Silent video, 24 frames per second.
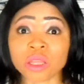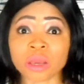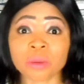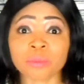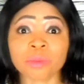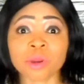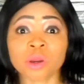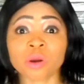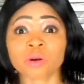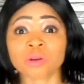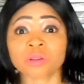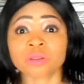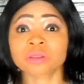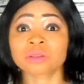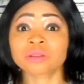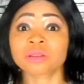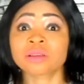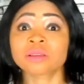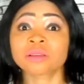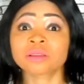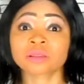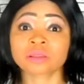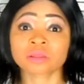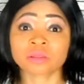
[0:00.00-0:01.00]
them, because
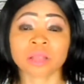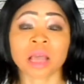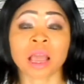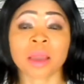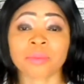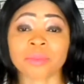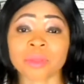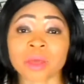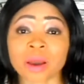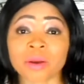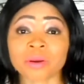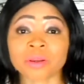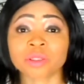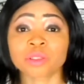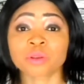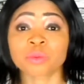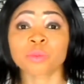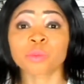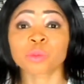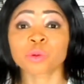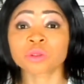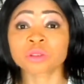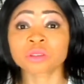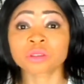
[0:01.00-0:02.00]
this time now is
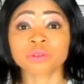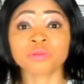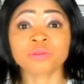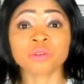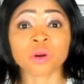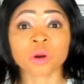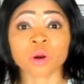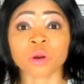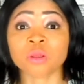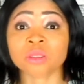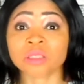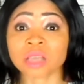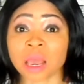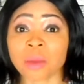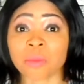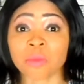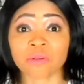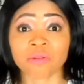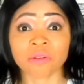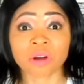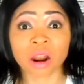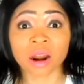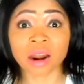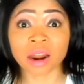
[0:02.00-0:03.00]
the most difficult time
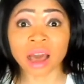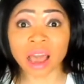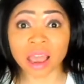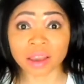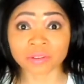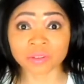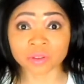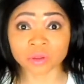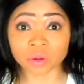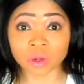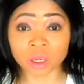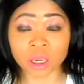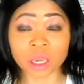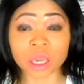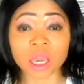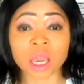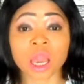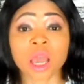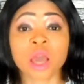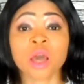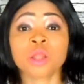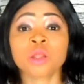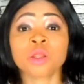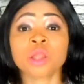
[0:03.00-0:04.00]
of our lives, okay?
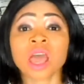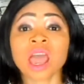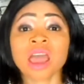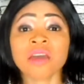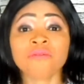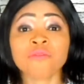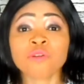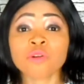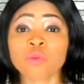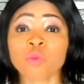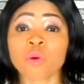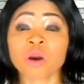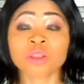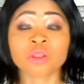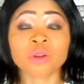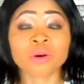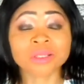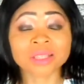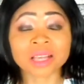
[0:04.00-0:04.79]
Everyone